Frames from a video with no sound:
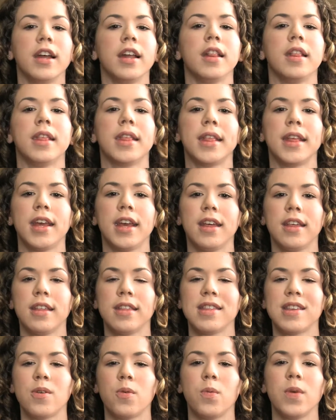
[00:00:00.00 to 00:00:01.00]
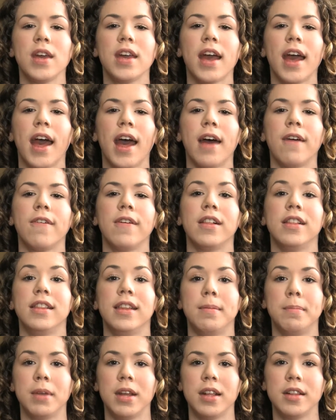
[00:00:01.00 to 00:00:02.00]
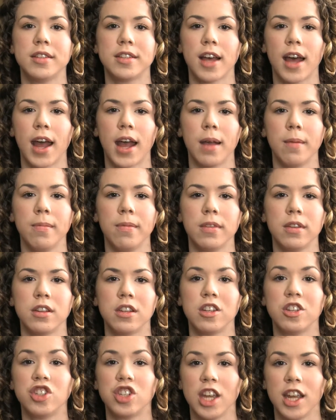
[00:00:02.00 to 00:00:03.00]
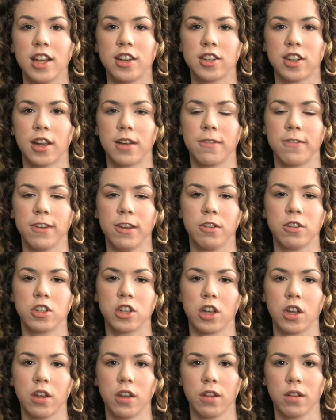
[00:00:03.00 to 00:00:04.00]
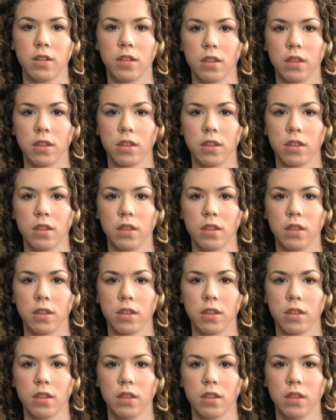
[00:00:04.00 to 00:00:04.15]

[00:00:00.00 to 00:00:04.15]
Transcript: and see that we have a limited time to change our future.